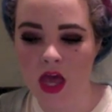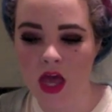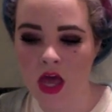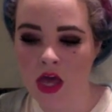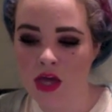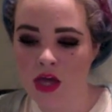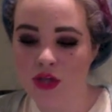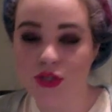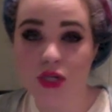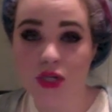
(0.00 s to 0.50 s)

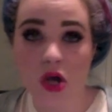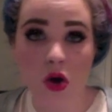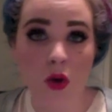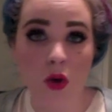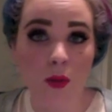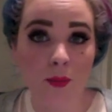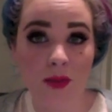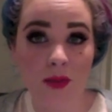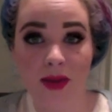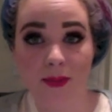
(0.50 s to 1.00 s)
So
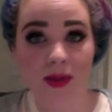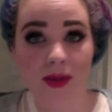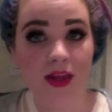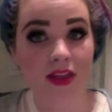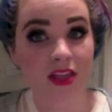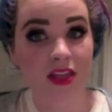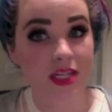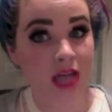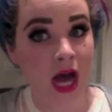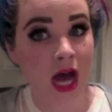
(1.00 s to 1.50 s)
maybe
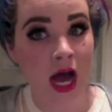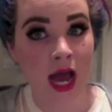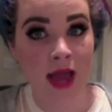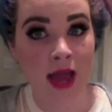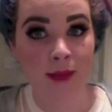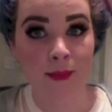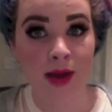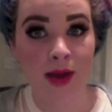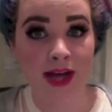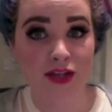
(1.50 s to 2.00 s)
the
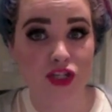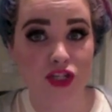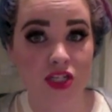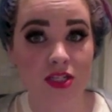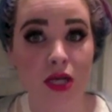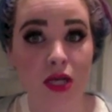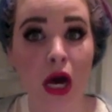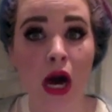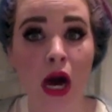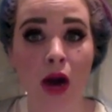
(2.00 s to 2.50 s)
time has
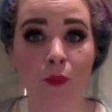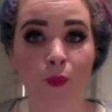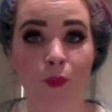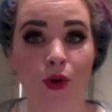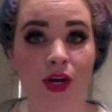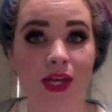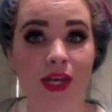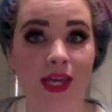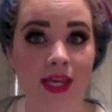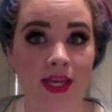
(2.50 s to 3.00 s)
just come where
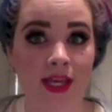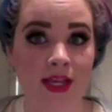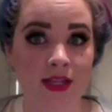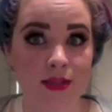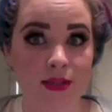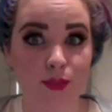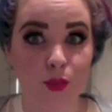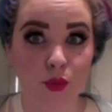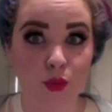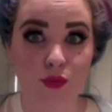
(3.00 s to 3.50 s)
he's
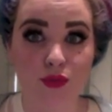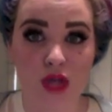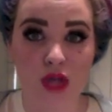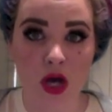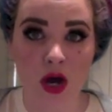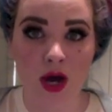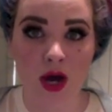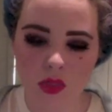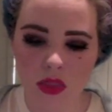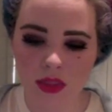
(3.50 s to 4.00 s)
moved
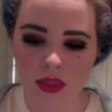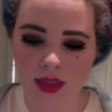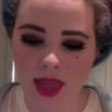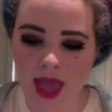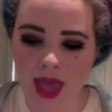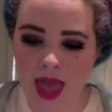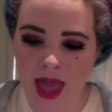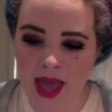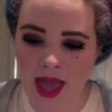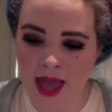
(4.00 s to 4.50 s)
on
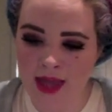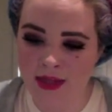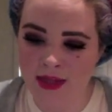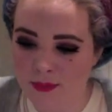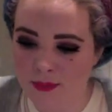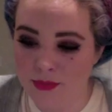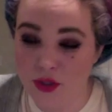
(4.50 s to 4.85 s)
and,